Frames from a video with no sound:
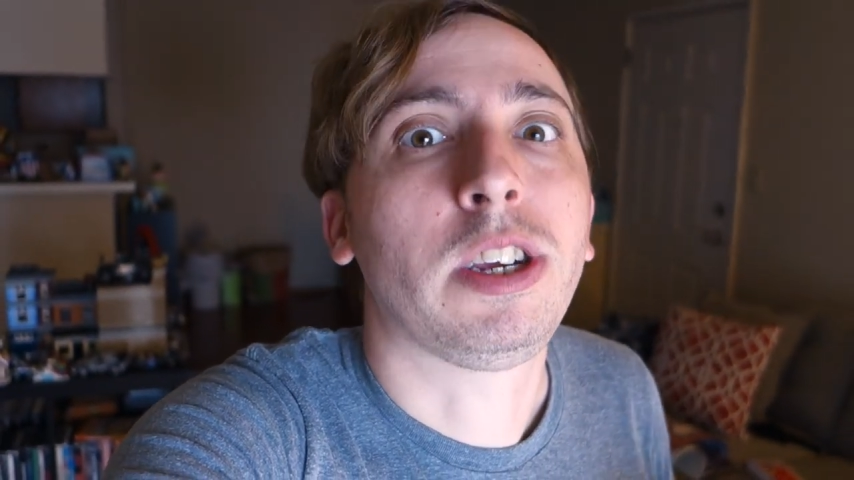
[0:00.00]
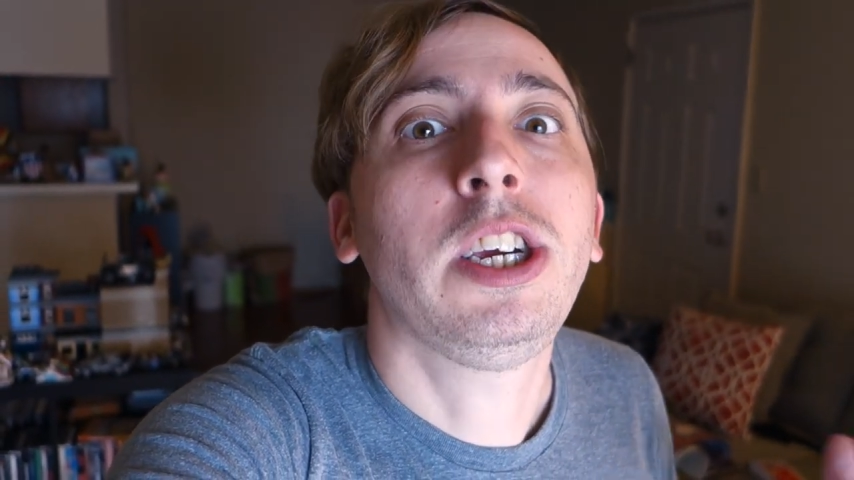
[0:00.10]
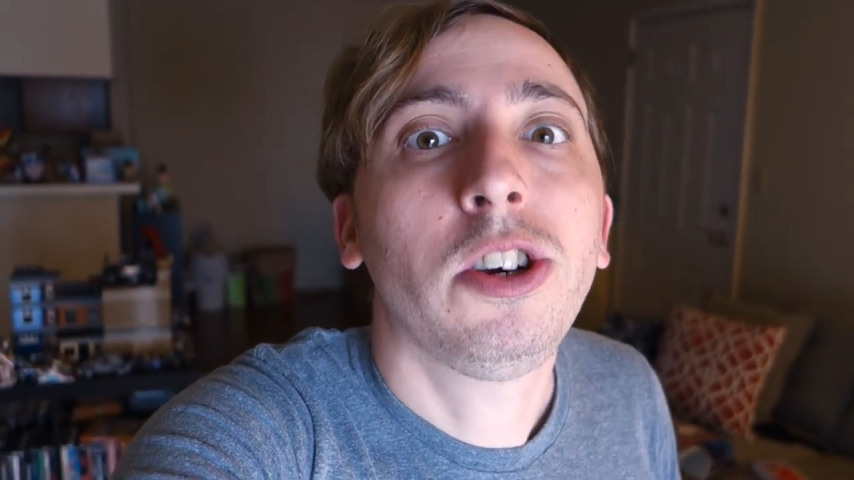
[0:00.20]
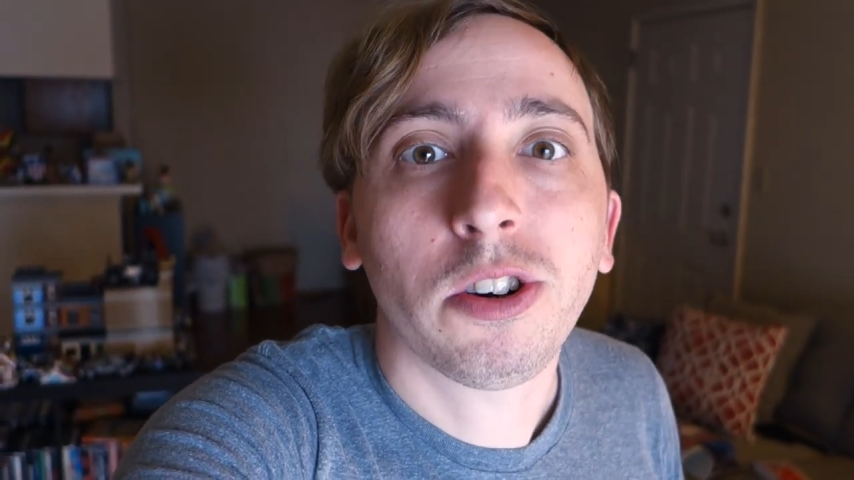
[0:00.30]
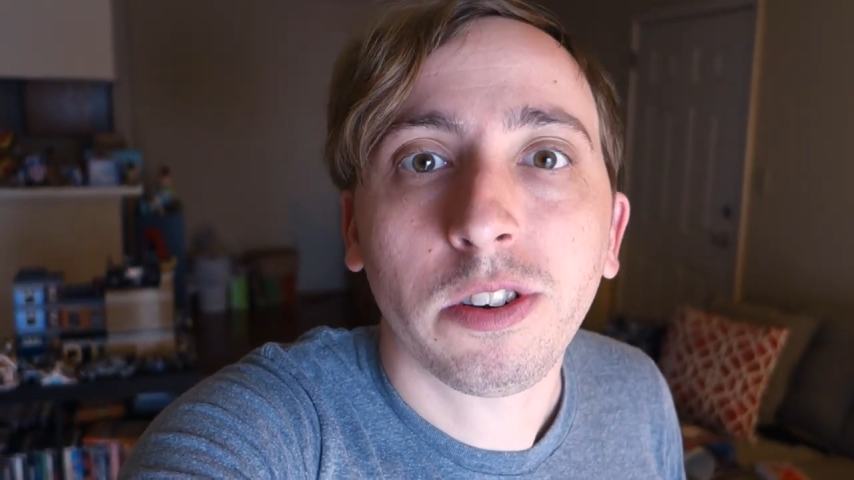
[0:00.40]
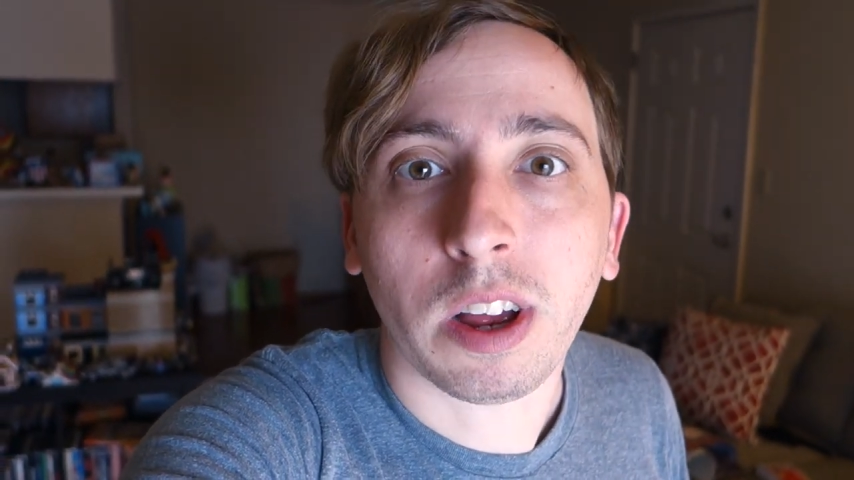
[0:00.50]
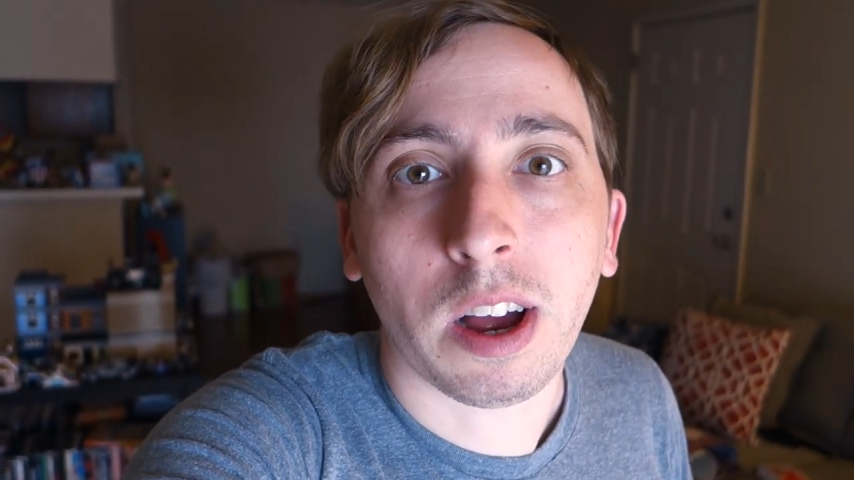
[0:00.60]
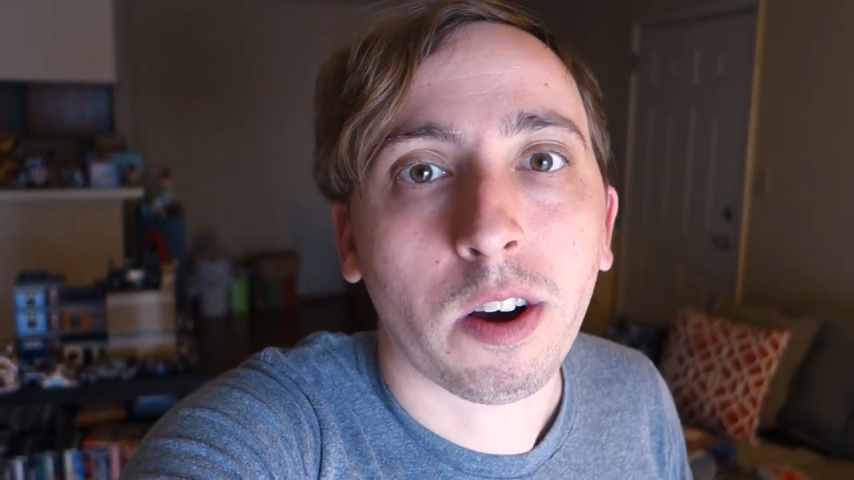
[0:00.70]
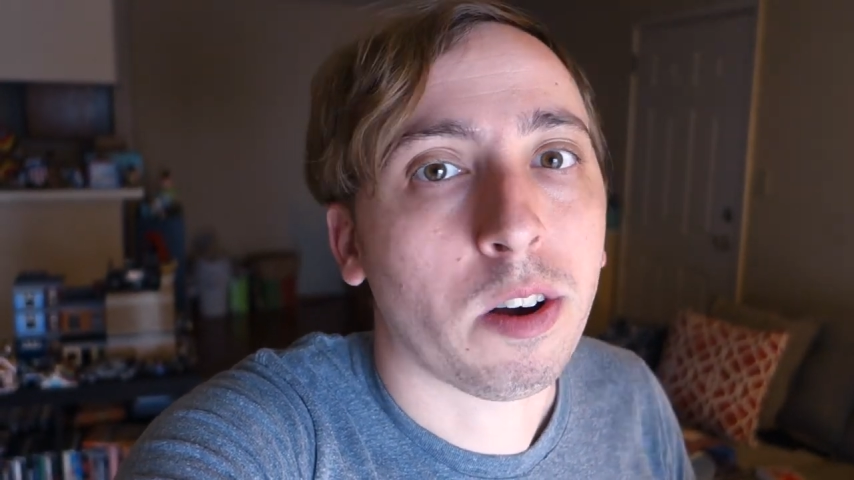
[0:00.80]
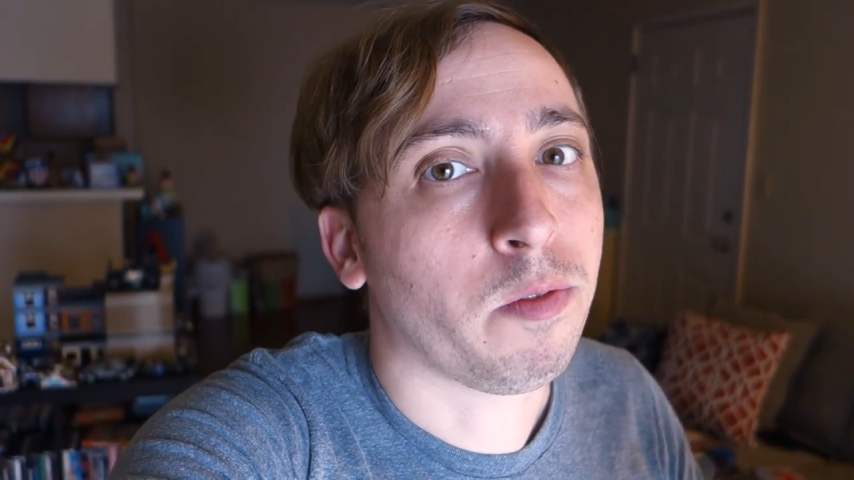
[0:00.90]
years
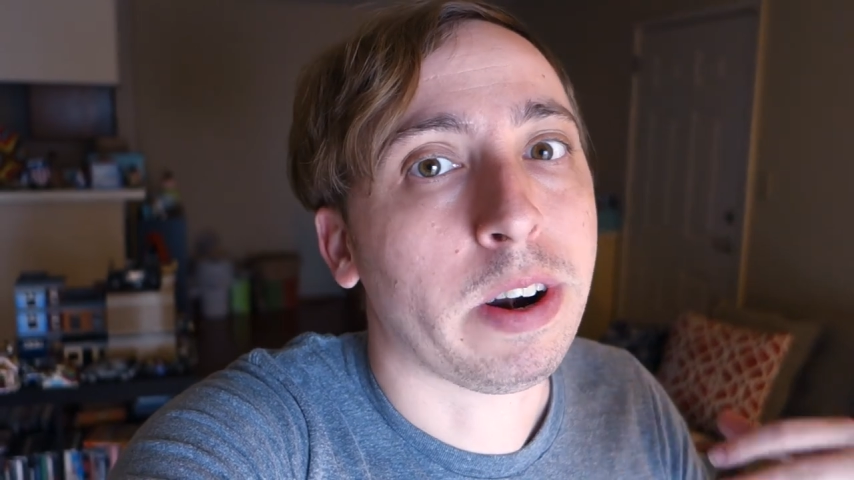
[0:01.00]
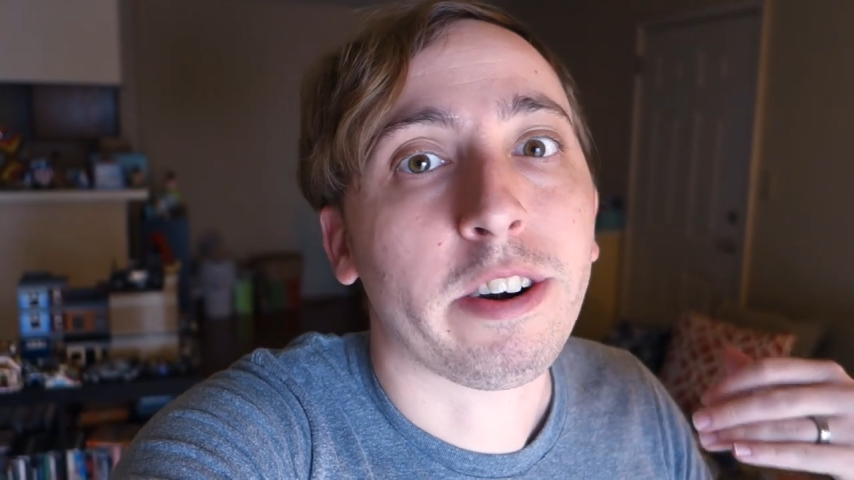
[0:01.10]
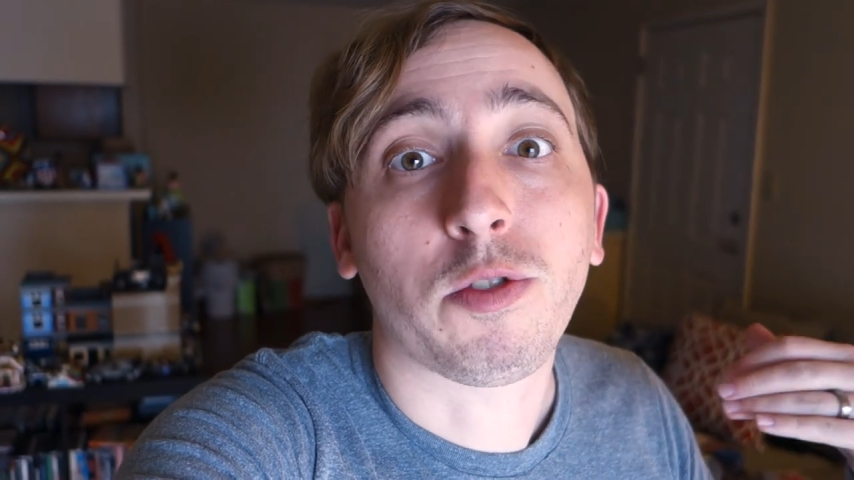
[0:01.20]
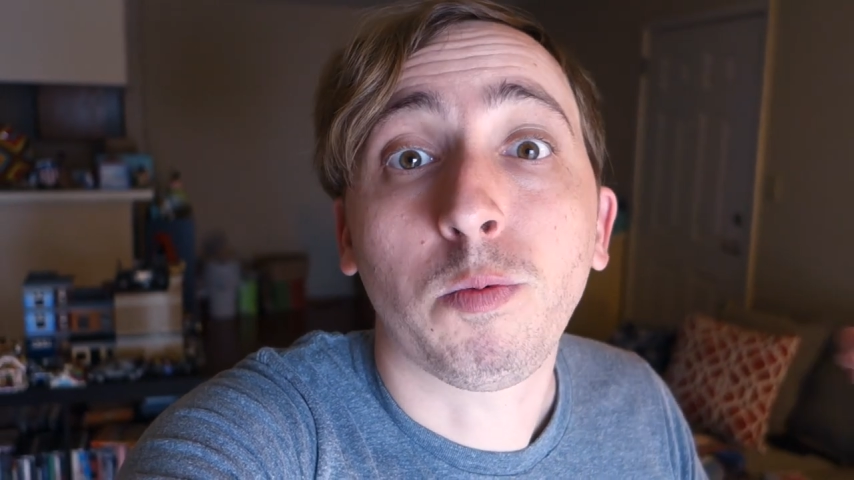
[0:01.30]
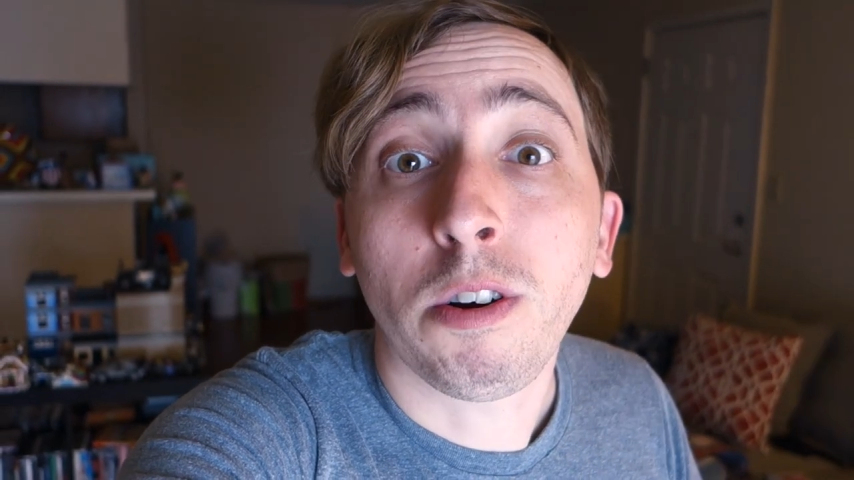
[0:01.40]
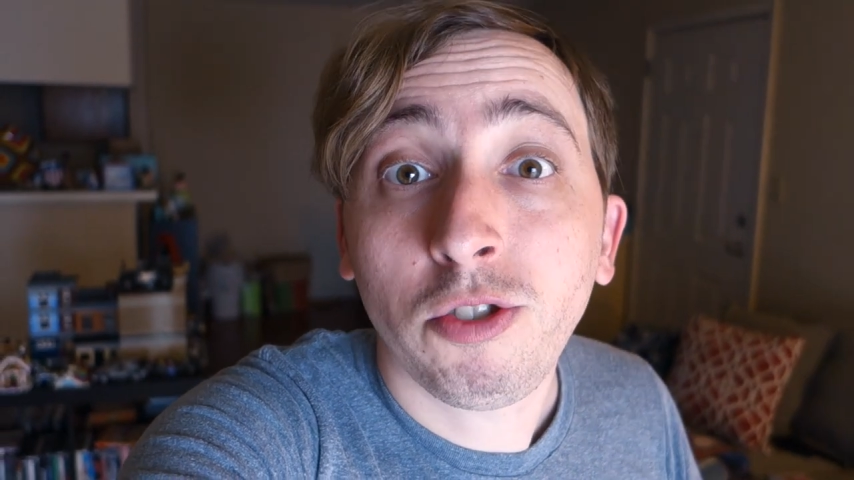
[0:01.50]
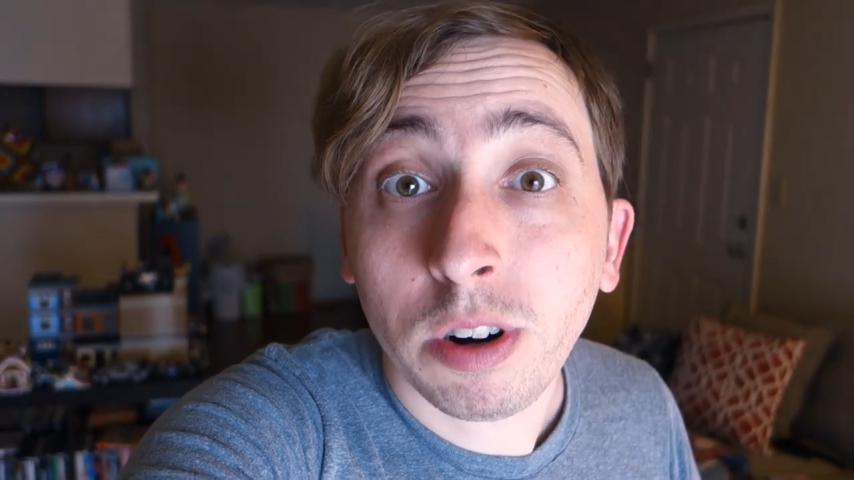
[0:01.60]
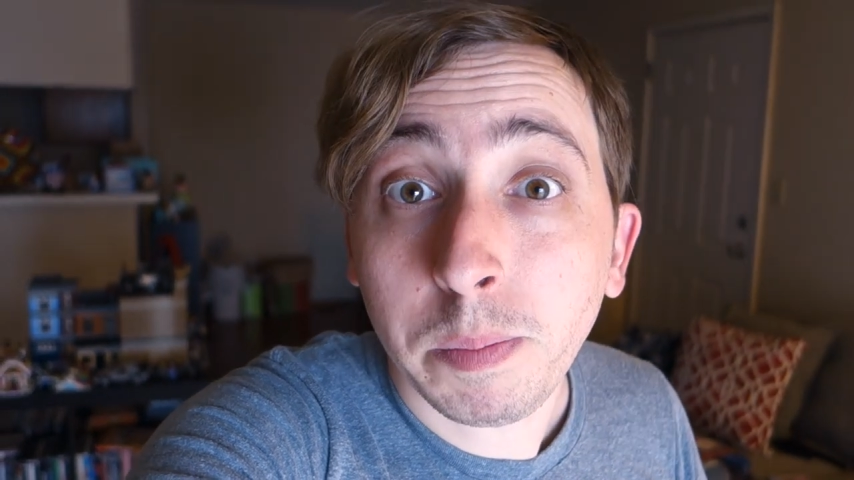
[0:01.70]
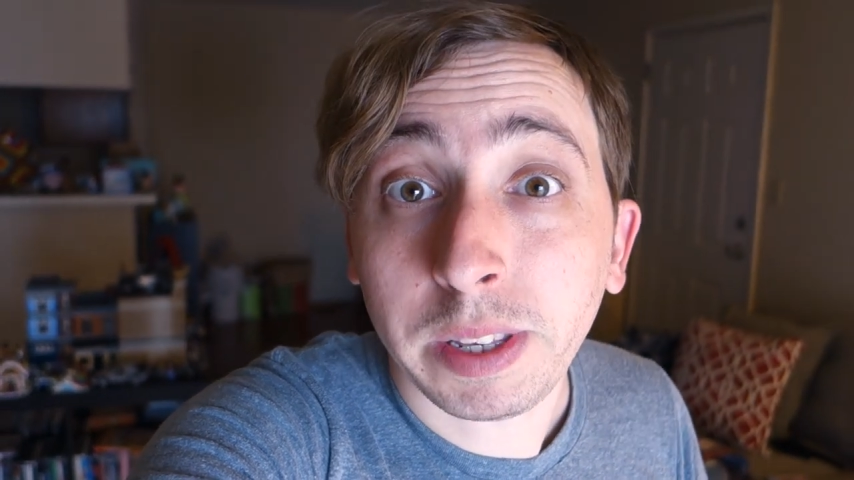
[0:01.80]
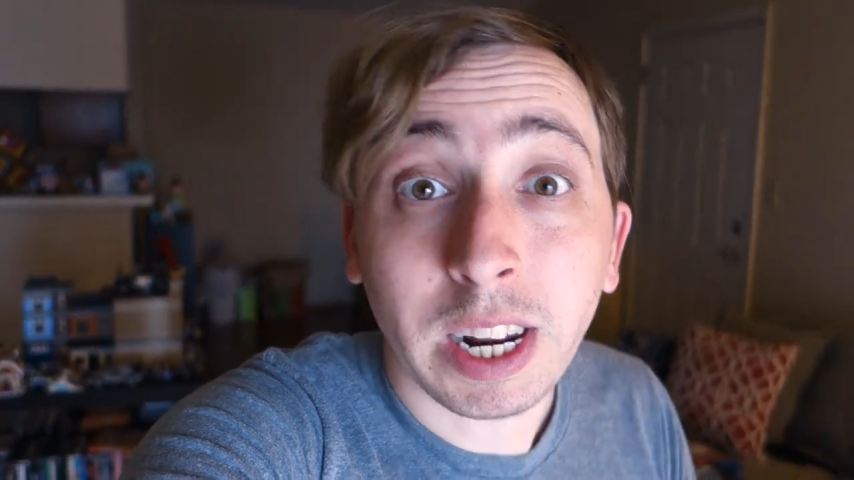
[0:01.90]
on various road trips,